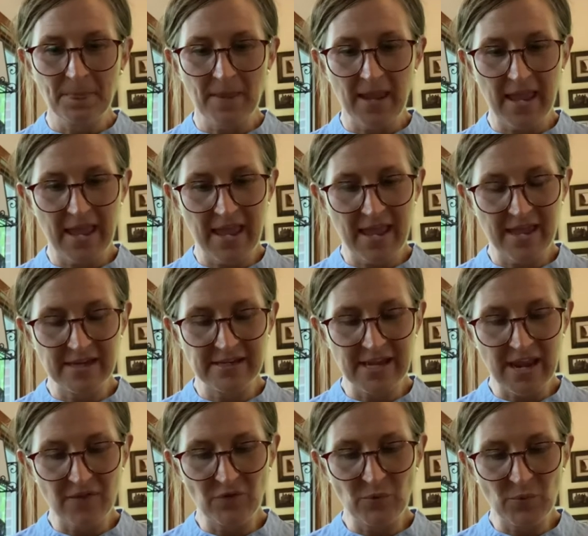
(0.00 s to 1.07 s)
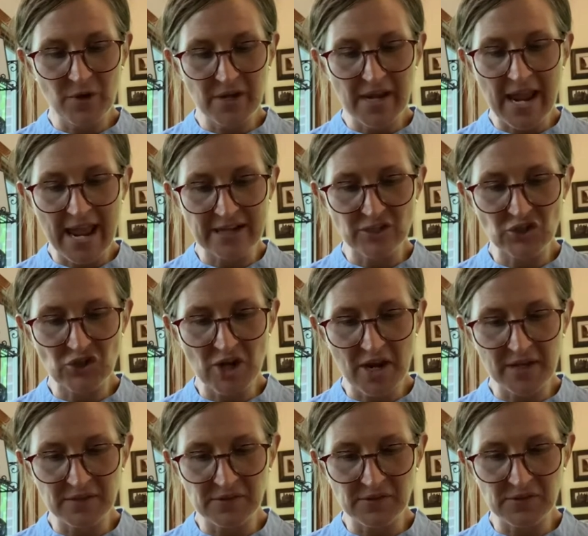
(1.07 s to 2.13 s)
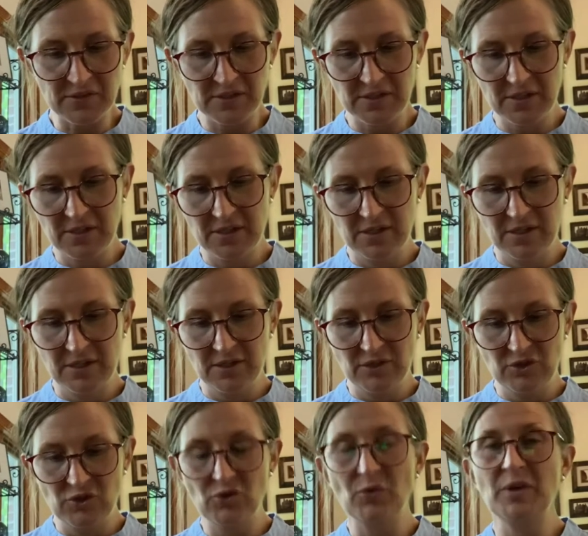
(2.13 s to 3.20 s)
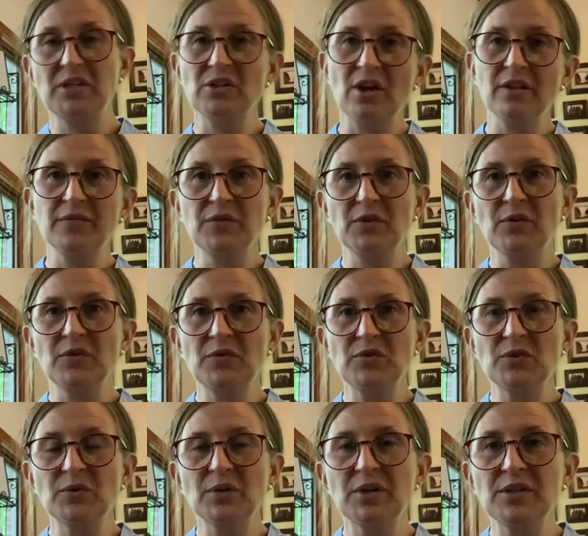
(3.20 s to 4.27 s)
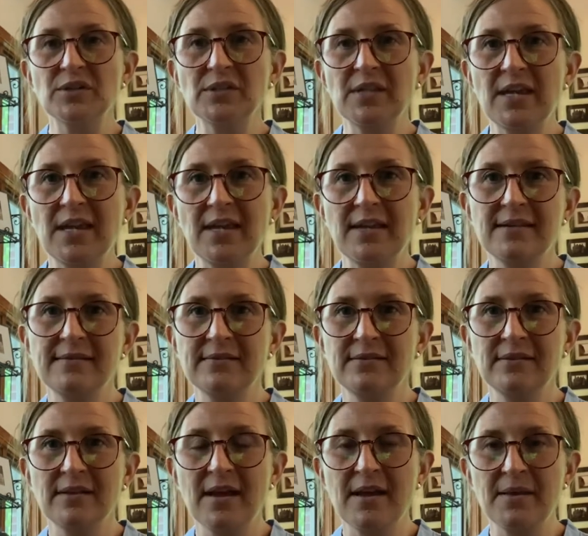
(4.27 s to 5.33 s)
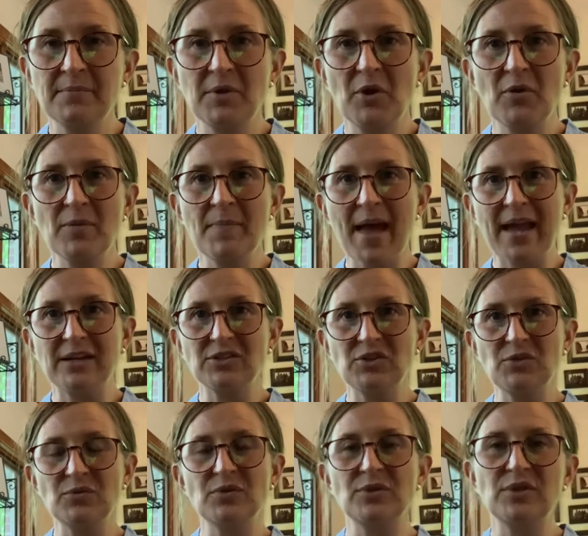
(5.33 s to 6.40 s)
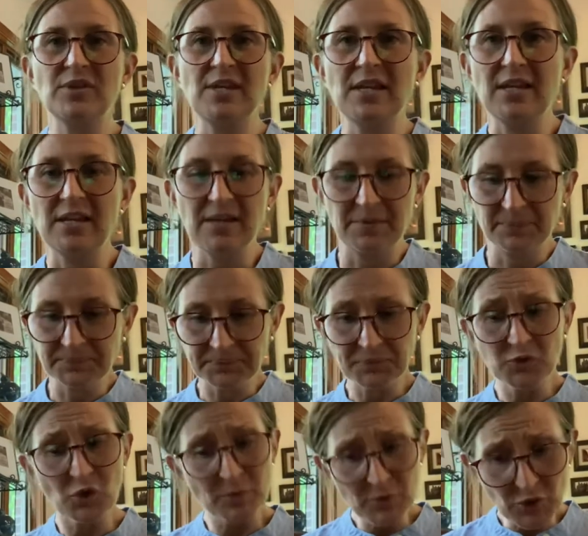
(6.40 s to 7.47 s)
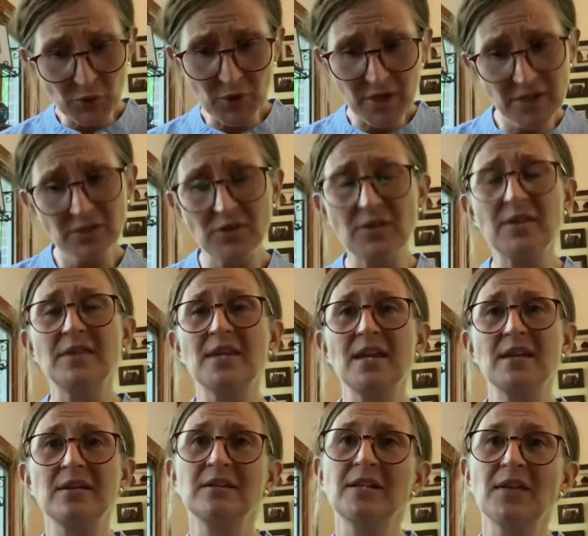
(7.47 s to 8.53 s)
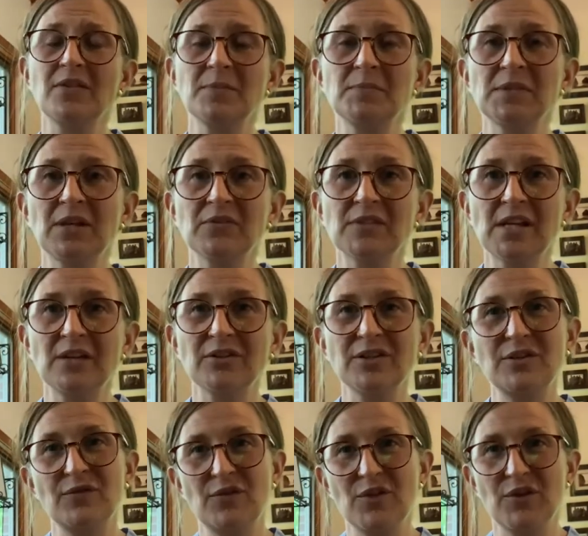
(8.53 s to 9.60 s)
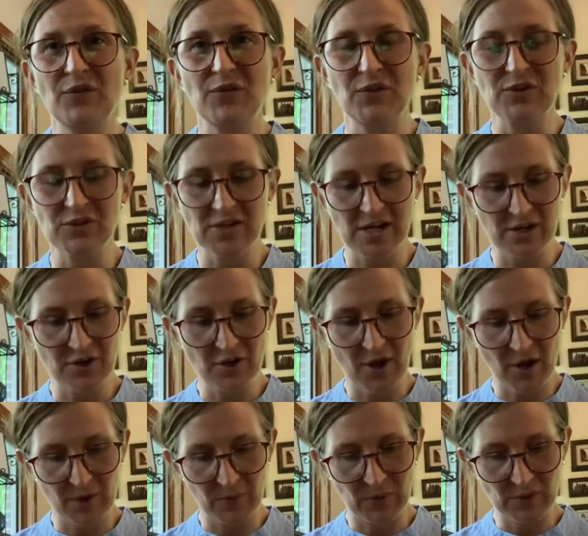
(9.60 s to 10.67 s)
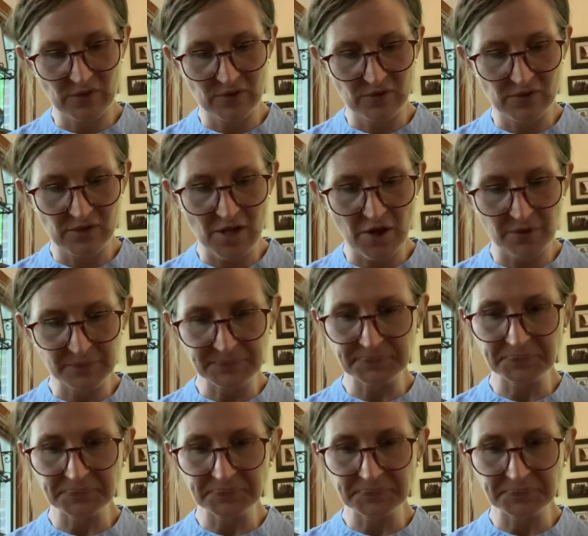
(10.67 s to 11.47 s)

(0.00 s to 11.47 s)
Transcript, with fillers: and everyone had just joined all of the Gryffindors in um, going back to the dormitory so that they could get themselves settled in for their first night at Hogwarts. And so